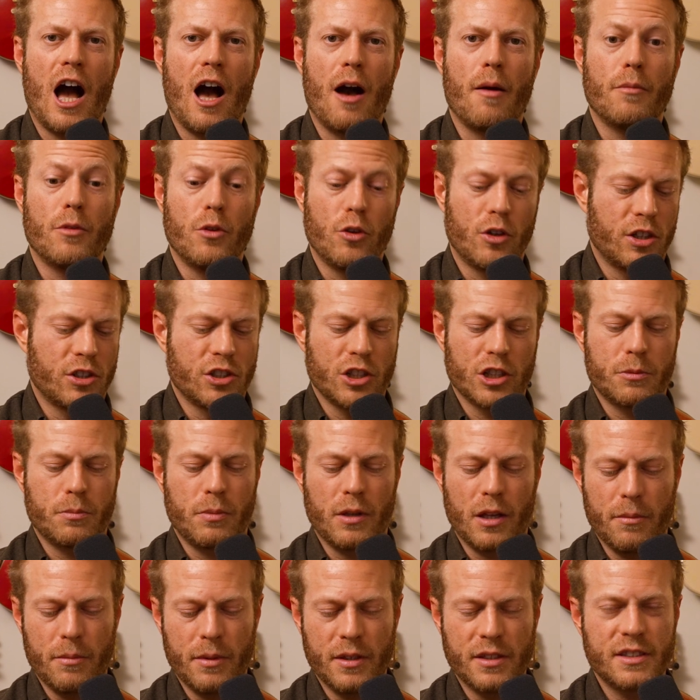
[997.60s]
You can just
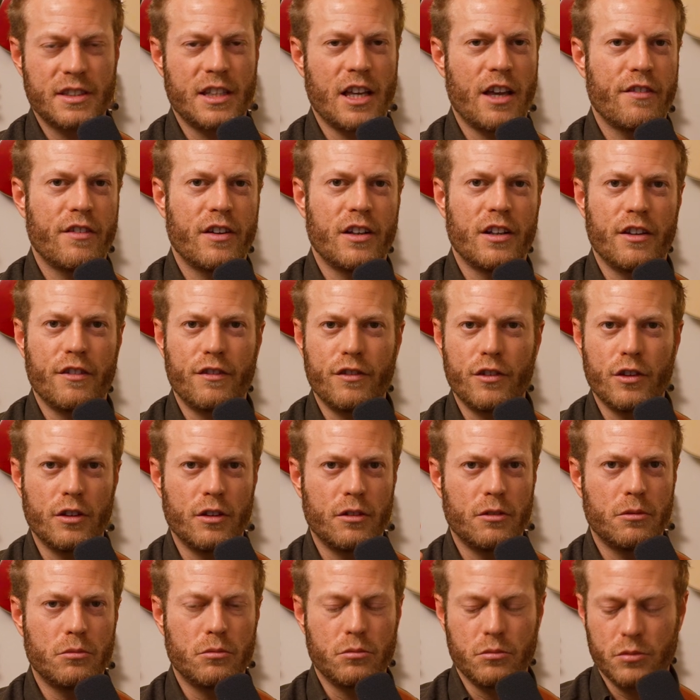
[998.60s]
play B7 if
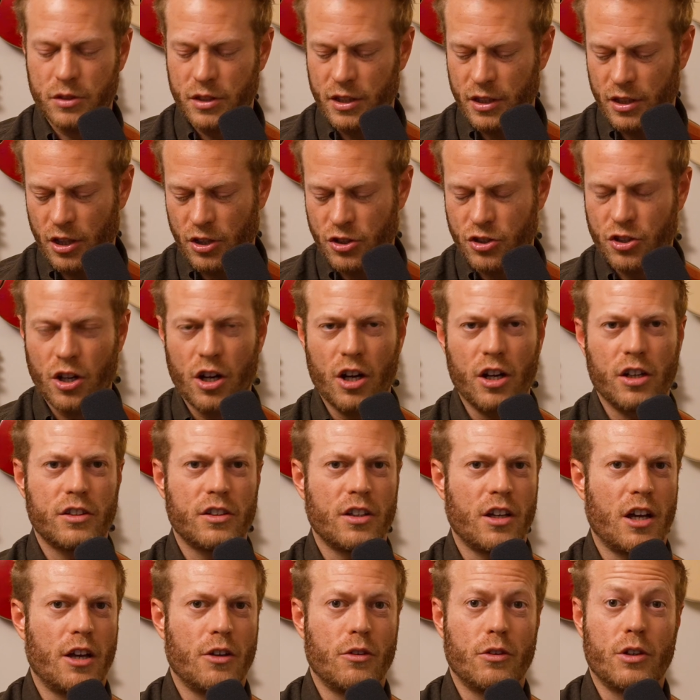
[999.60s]
you see the chart.
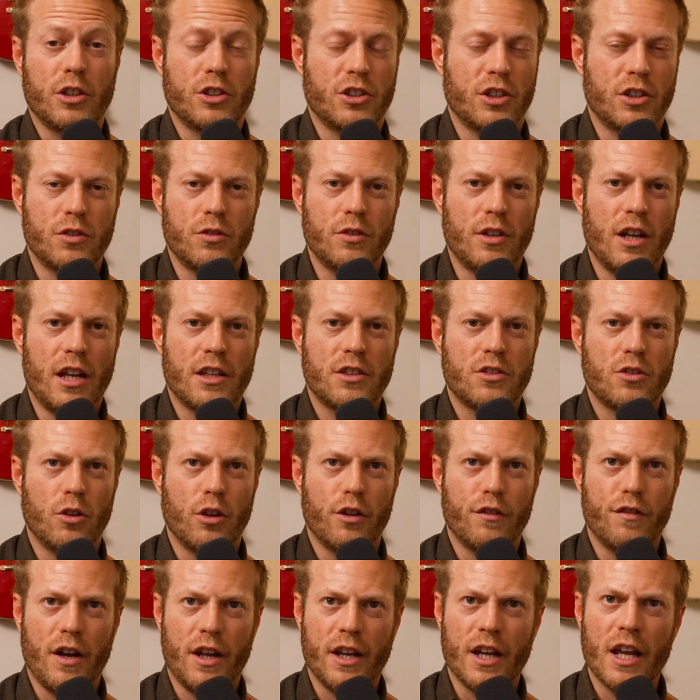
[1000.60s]
You can just do that, totally
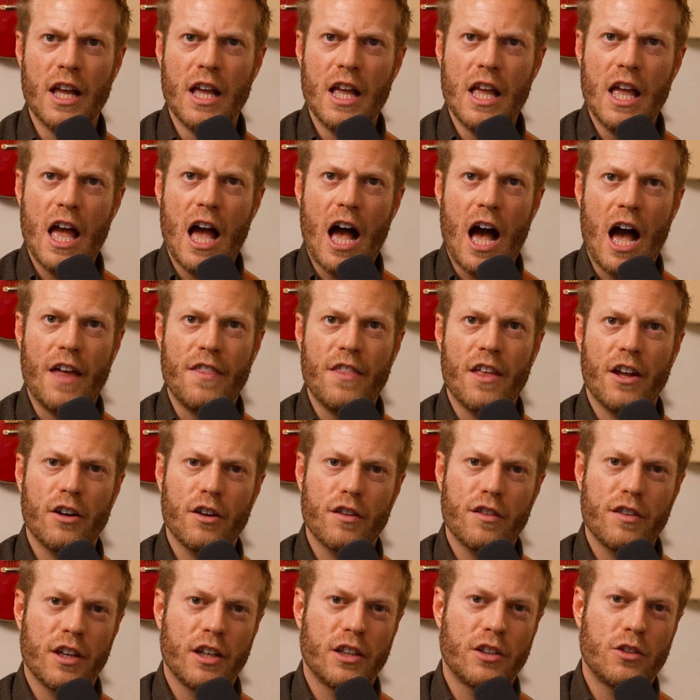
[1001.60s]
fine. Another
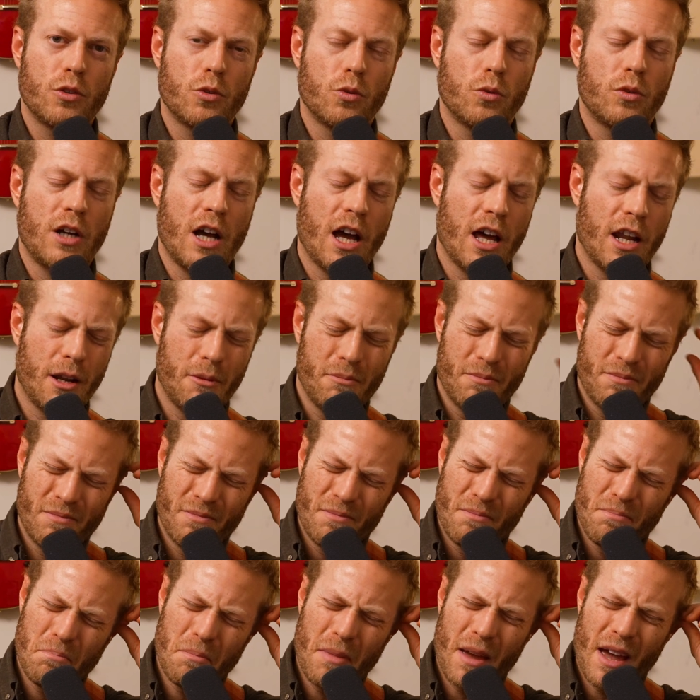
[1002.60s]
thing to kind of
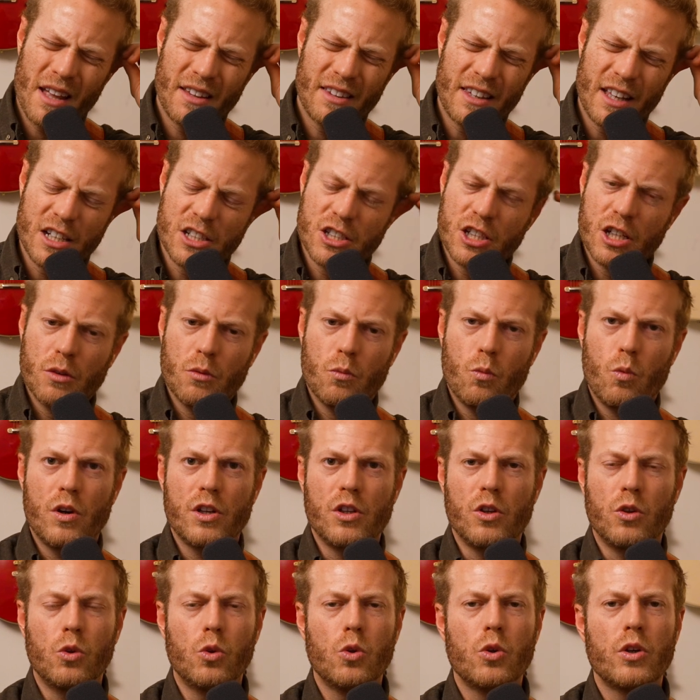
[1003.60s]
pay attention when
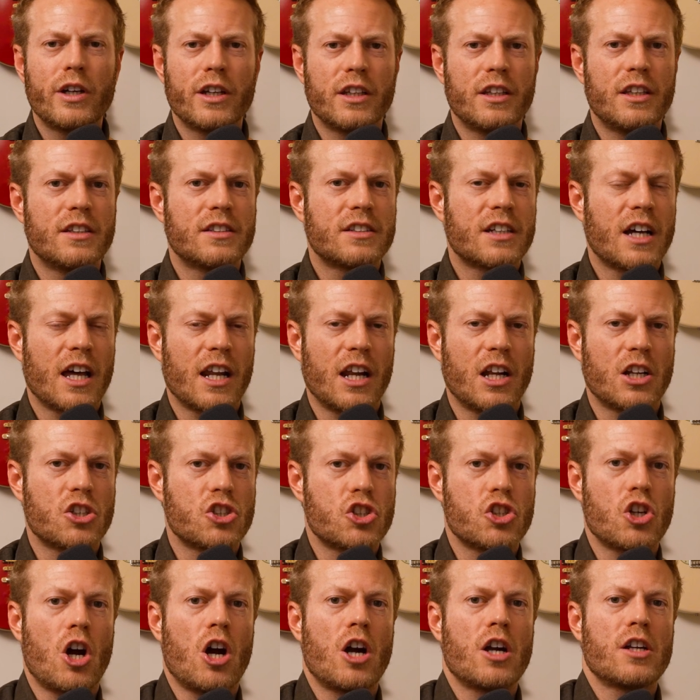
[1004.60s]
you look at these kind of
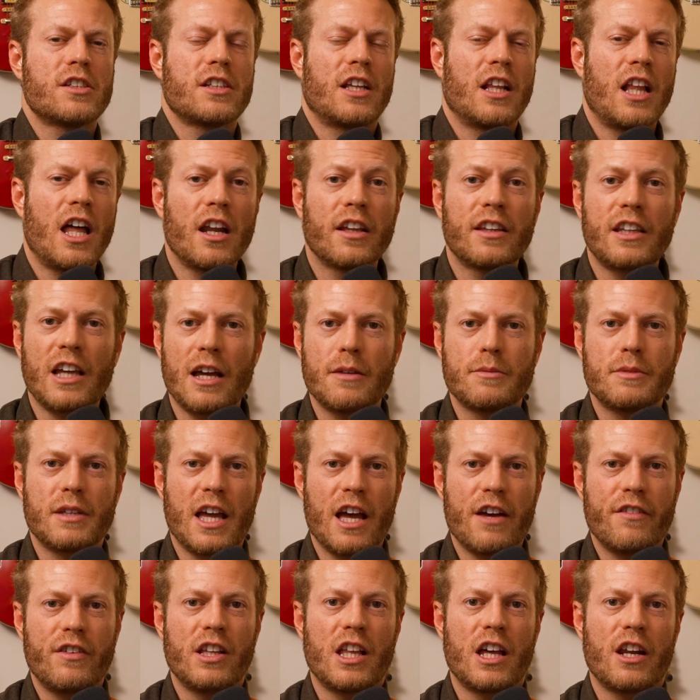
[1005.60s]
charts, a lot of times they
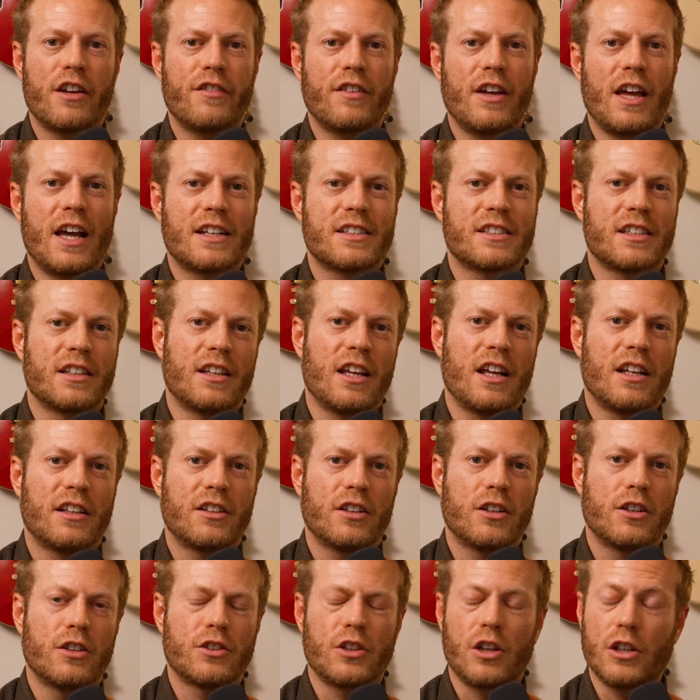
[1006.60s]
have a lot of
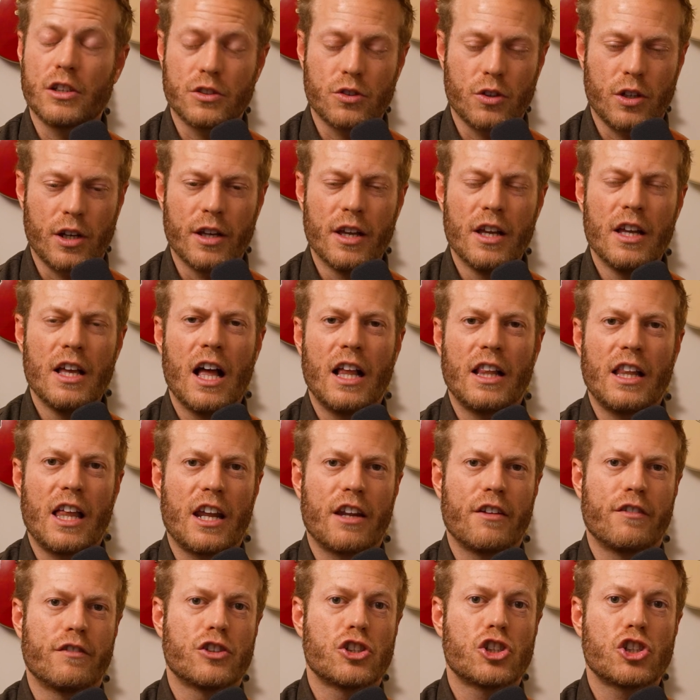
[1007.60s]
accidentals, a lot
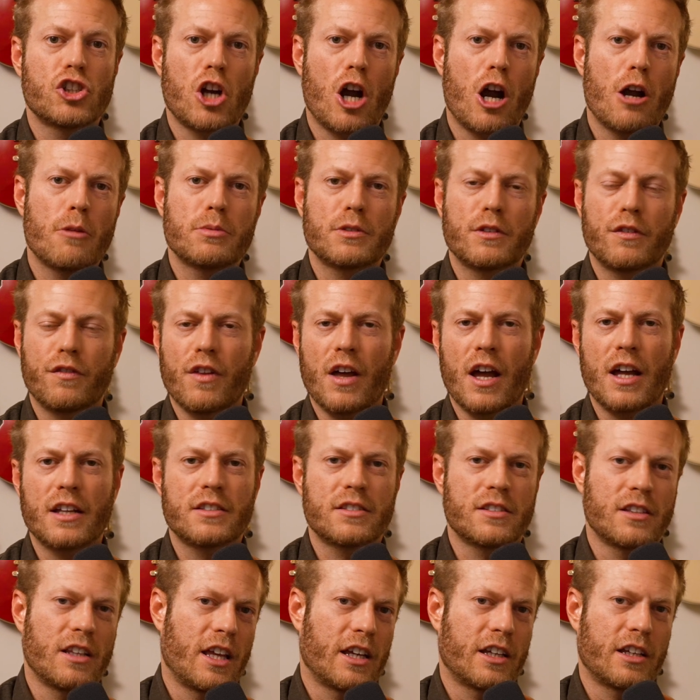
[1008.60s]
of sharps,
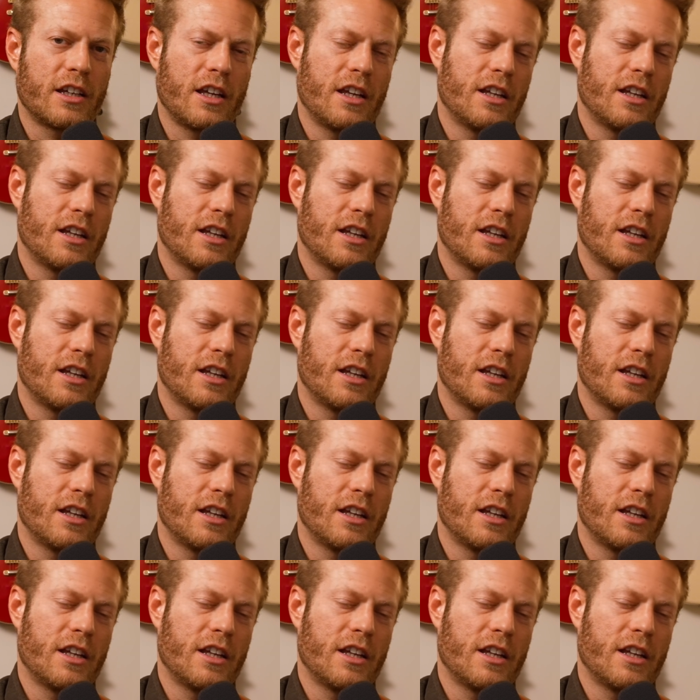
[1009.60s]
flats, like